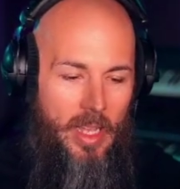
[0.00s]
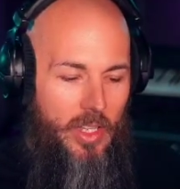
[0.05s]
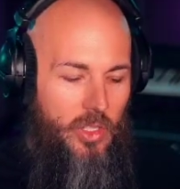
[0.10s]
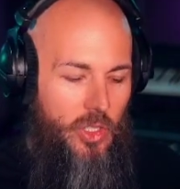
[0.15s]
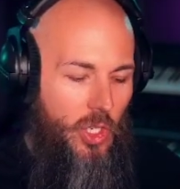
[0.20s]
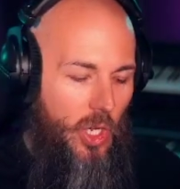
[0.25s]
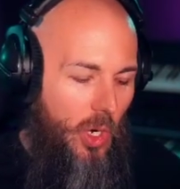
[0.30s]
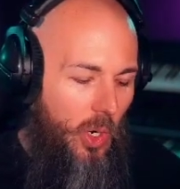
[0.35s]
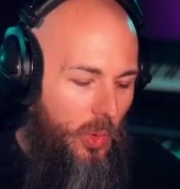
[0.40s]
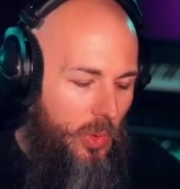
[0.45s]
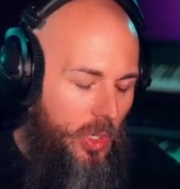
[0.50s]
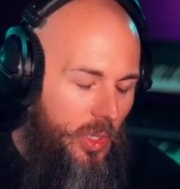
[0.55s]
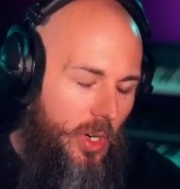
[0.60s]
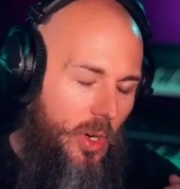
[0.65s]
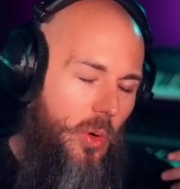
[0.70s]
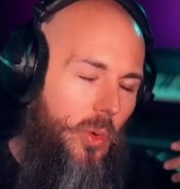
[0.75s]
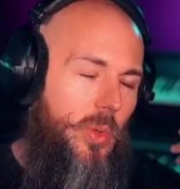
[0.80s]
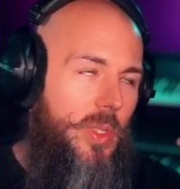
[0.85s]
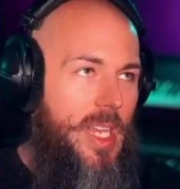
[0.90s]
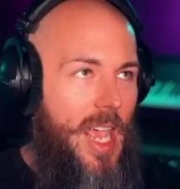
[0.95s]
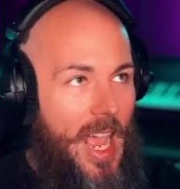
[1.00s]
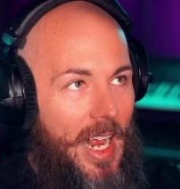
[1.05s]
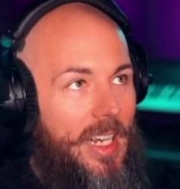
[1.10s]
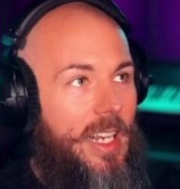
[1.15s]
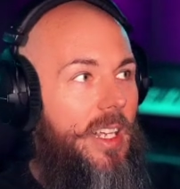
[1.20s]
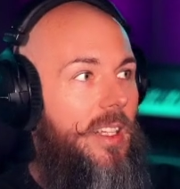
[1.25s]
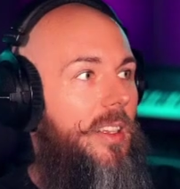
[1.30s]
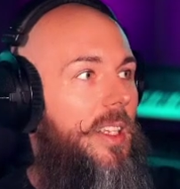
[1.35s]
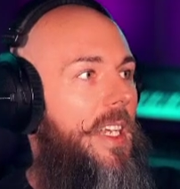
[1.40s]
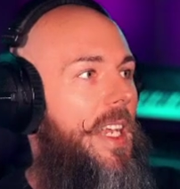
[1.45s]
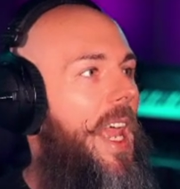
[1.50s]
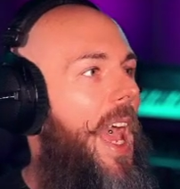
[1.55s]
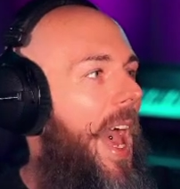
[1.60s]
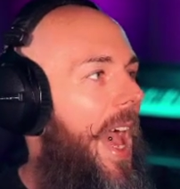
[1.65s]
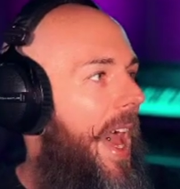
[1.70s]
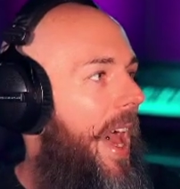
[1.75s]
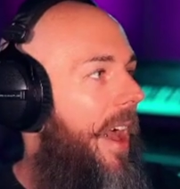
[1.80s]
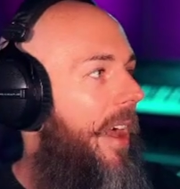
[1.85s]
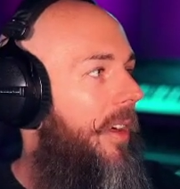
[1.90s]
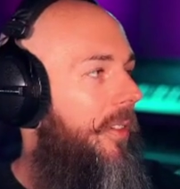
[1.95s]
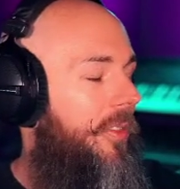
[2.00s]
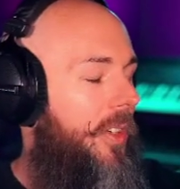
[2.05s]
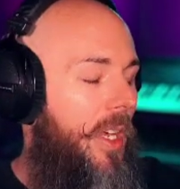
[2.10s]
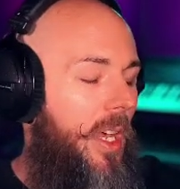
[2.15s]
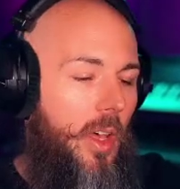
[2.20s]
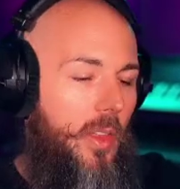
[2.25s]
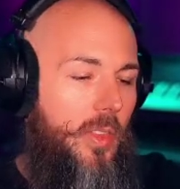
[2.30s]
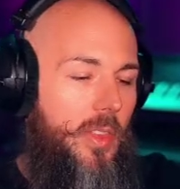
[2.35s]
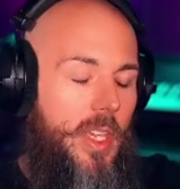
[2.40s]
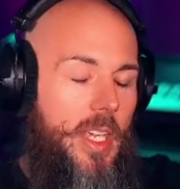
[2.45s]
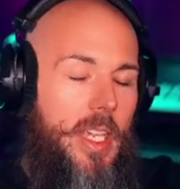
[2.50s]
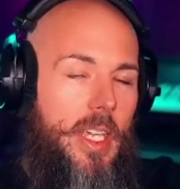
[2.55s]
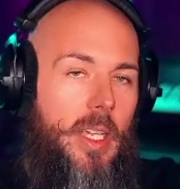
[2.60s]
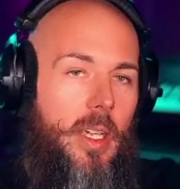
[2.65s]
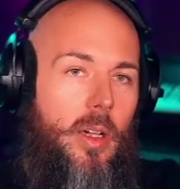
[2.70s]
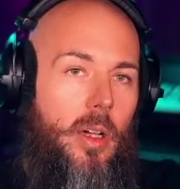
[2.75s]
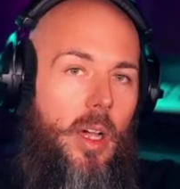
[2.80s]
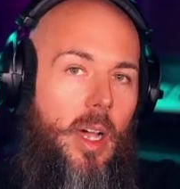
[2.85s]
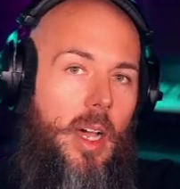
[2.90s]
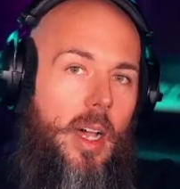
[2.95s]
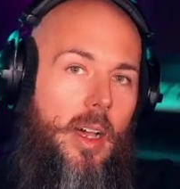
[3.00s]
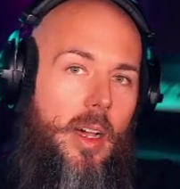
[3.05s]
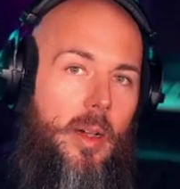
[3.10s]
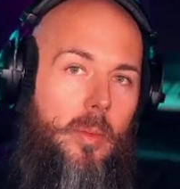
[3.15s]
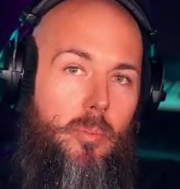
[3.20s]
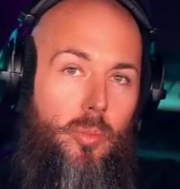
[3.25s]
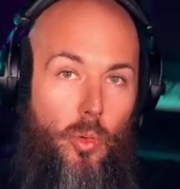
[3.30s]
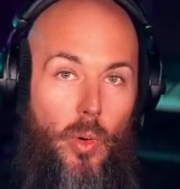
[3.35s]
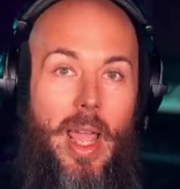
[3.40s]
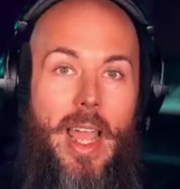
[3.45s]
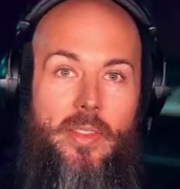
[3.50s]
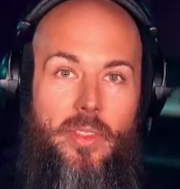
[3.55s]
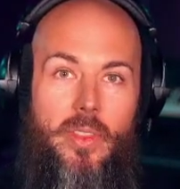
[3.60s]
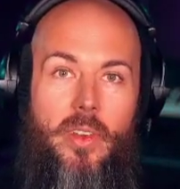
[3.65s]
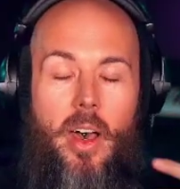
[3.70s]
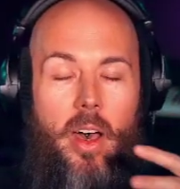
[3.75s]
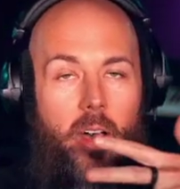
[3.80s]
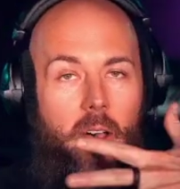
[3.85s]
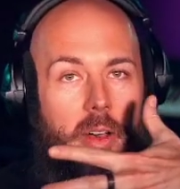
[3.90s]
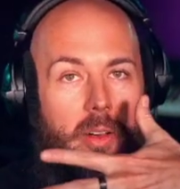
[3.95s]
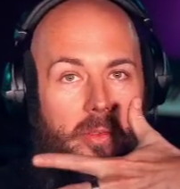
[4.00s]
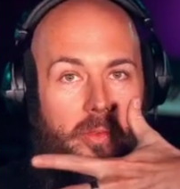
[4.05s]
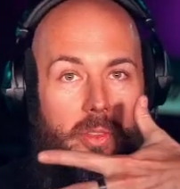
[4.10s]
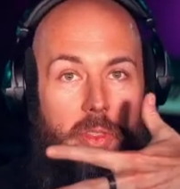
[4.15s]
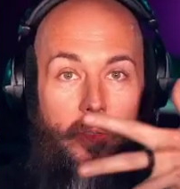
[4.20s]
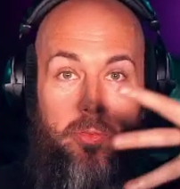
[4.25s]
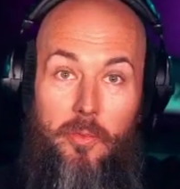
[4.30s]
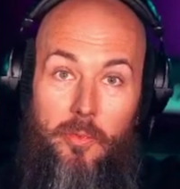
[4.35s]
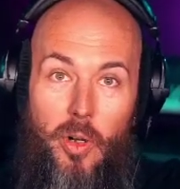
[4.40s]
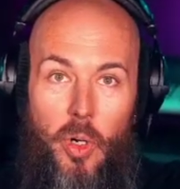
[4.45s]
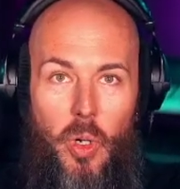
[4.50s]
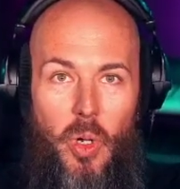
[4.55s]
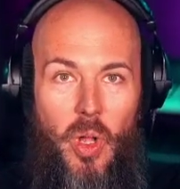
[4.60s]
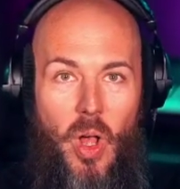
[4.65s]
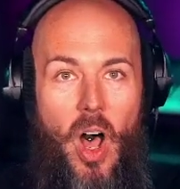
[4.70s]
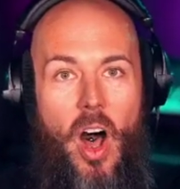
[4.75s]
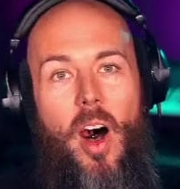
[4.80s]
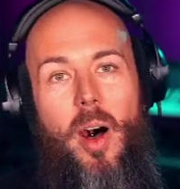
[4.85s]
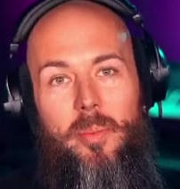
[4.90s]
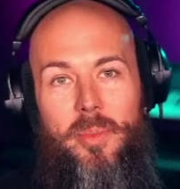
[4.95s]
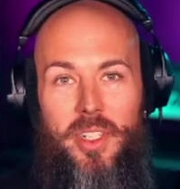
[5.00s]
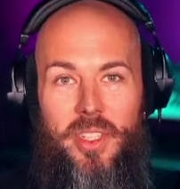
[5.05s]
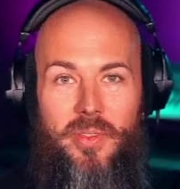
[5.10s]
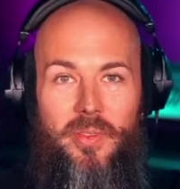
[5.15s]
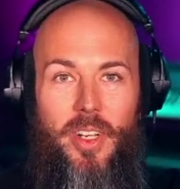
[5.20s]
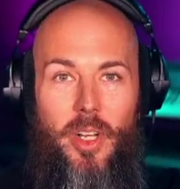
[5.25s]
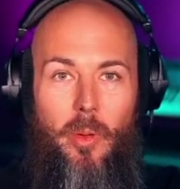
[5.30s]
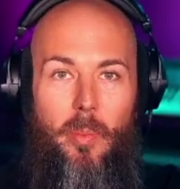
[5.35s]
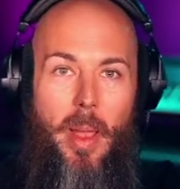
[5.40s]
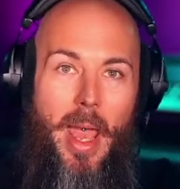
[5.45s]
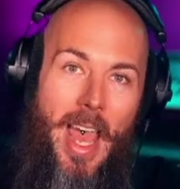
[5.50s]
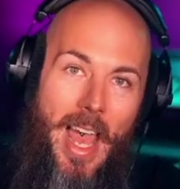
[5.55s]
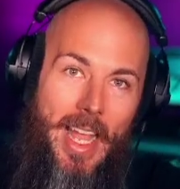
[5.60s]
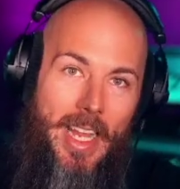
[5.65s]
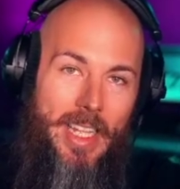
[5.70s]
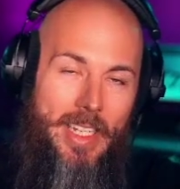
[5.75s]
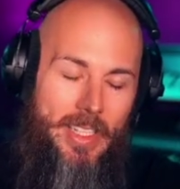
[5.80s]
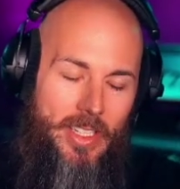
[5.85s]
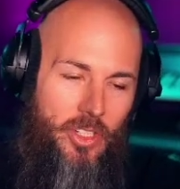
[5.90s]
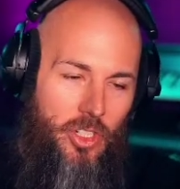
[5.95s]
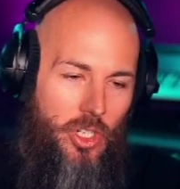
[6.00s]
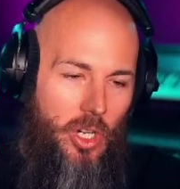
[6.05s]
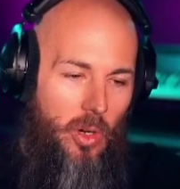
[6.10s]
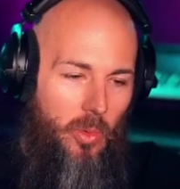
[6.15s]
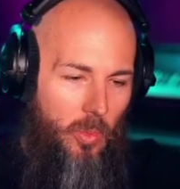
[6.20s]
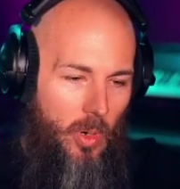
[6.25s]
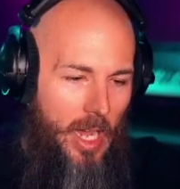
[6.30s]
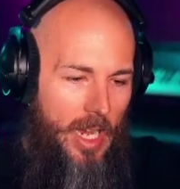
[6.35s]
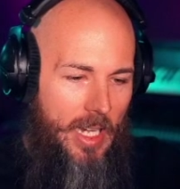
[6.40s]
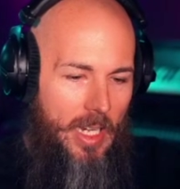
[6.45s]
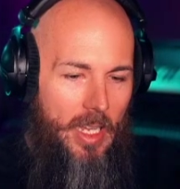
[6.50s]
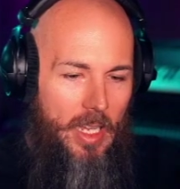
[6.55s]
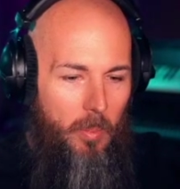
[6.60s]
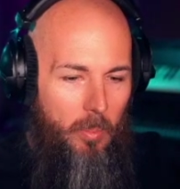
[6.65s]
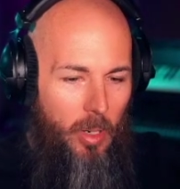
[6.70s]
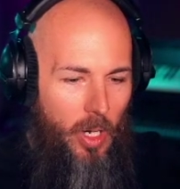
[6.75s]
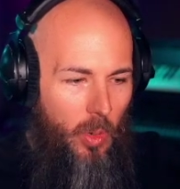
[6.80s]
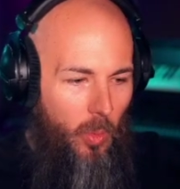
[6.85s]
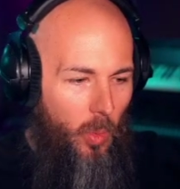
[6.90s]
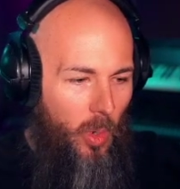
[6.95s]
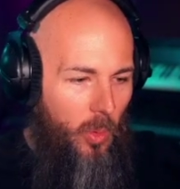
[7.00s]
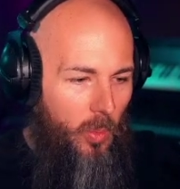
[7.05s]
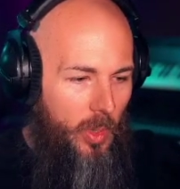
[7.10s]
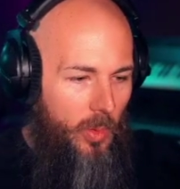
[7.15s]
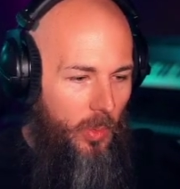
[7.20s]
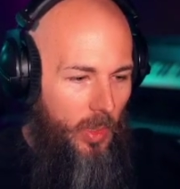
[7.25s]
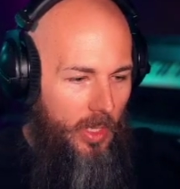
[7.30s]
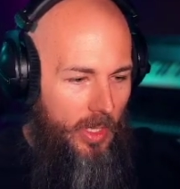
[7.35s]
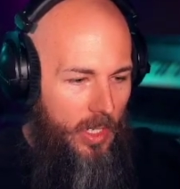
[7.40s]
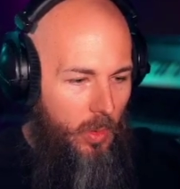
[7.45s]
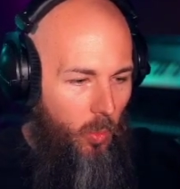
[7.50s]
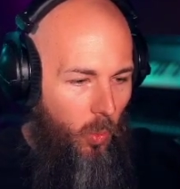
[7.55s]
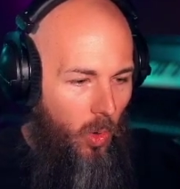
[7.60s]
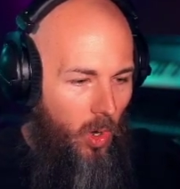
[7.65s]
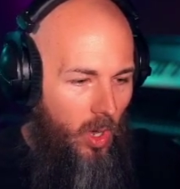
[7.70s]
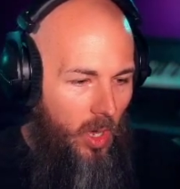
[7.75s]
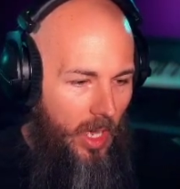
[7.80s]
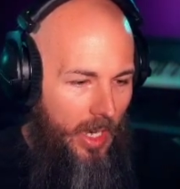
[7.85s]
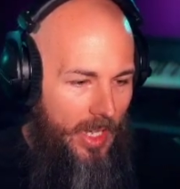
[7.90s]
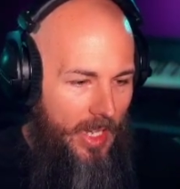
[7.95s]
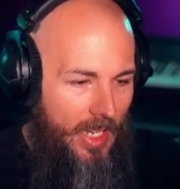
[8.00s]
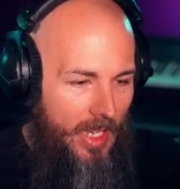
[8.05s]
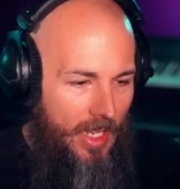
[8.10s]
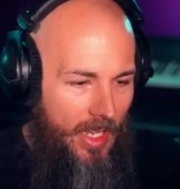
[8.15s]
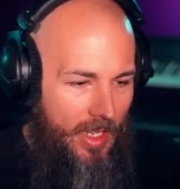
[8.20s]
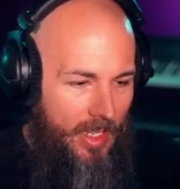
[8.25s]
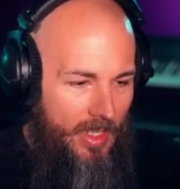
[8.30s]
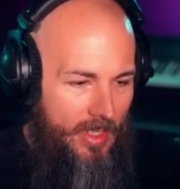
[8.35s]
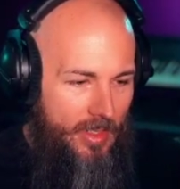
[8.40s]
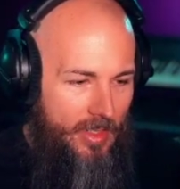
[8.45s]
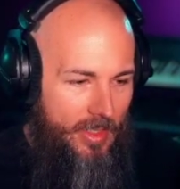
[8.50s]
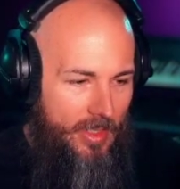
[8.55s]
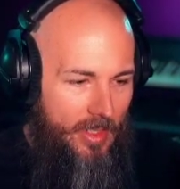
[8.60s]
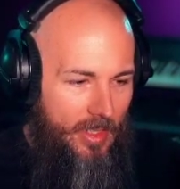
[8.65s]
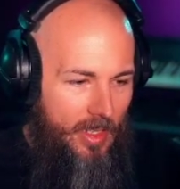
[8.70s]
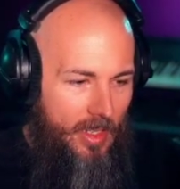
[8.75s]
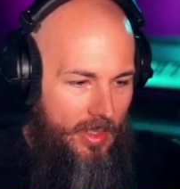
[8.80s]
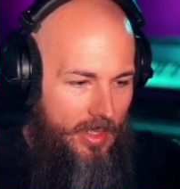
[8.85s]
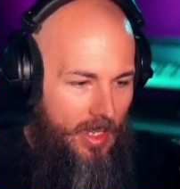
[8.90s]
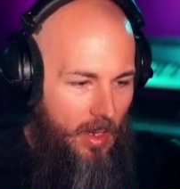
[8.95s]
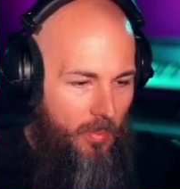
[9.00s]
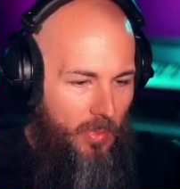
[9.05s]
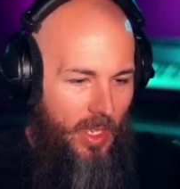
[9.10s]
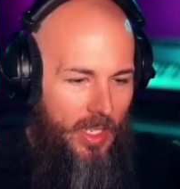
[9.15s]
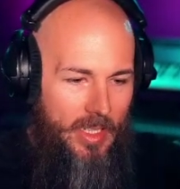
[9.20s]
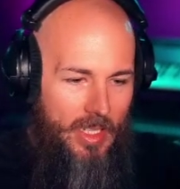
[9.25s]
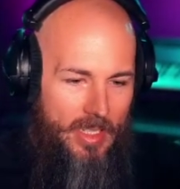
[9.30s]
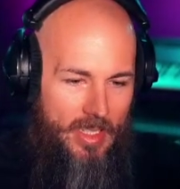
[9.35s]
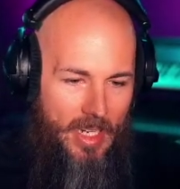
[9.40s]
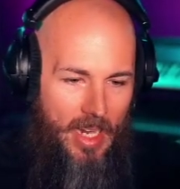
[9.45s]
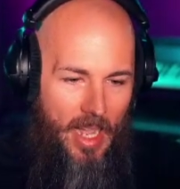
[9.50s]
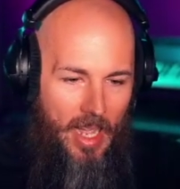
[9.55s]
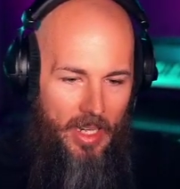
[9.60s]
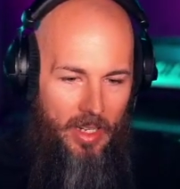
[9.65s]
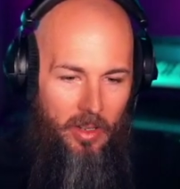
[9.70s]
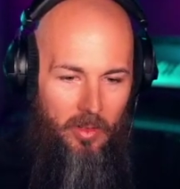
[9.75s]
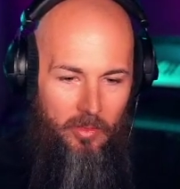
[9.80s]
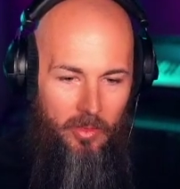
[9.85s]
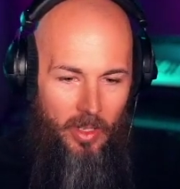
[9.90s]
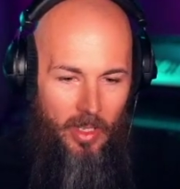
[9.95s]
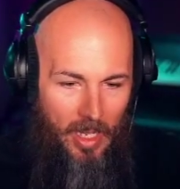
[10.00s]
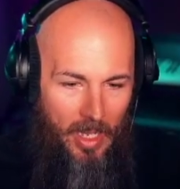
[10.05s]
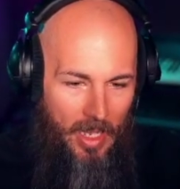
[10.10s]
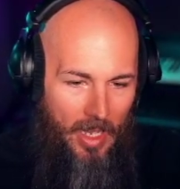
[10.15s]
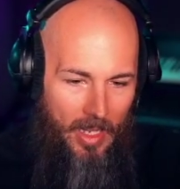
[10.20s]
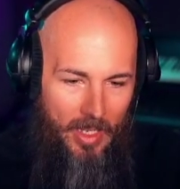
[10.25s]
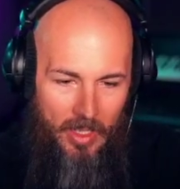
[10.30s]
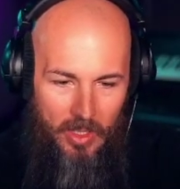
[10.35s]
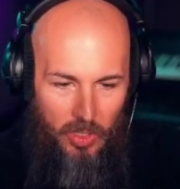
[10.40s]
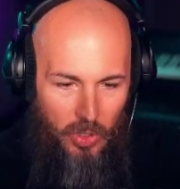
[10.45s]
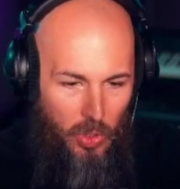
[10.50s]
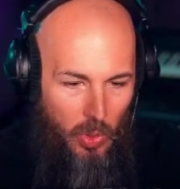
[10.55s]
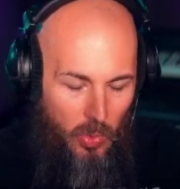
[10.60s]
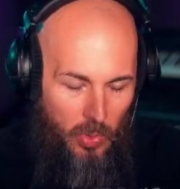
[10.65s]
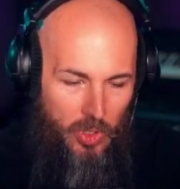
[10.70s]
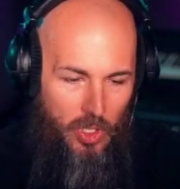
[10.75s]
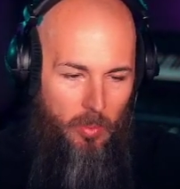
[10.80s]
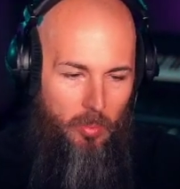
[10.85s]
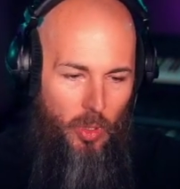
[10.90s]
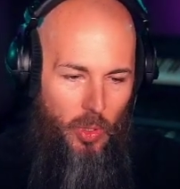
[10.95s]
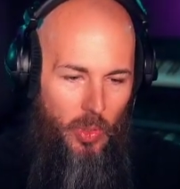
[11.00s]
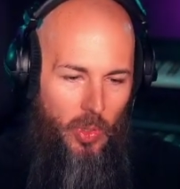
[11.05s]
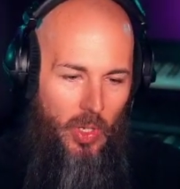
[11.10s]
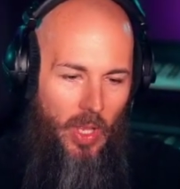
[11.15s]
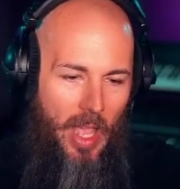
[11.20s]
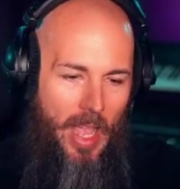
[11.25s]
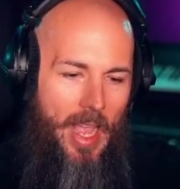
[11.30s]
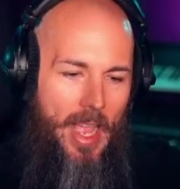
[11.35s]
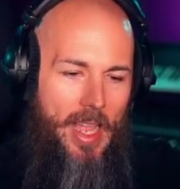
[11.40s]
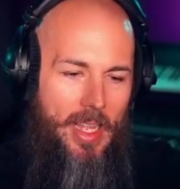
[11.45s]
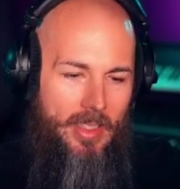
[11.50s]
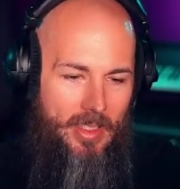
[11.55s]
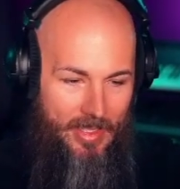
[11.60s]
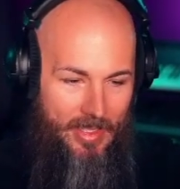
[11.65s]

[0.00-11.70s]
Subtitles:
So you don't technically have the breadth of the full Omnisphere package, right? But what we really want is something that's kind of usable and